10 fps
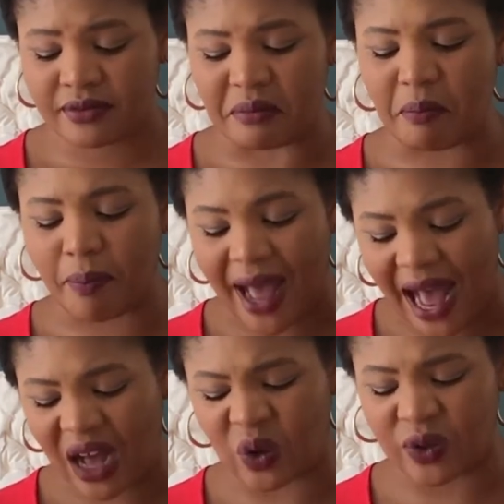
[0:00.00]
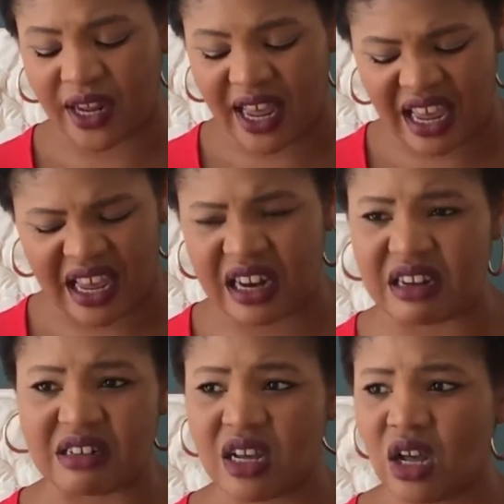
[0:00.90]
Bowed head
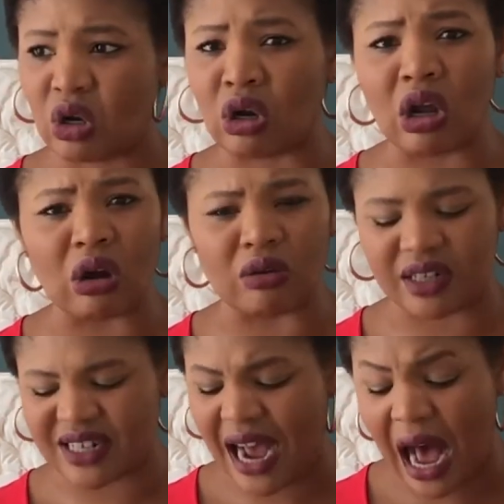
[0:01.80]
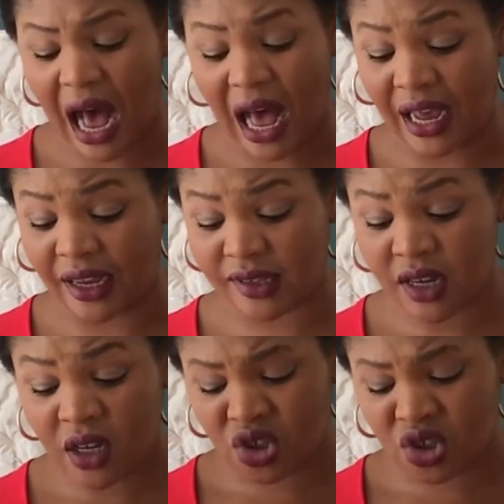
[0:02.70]
and lowered eyes,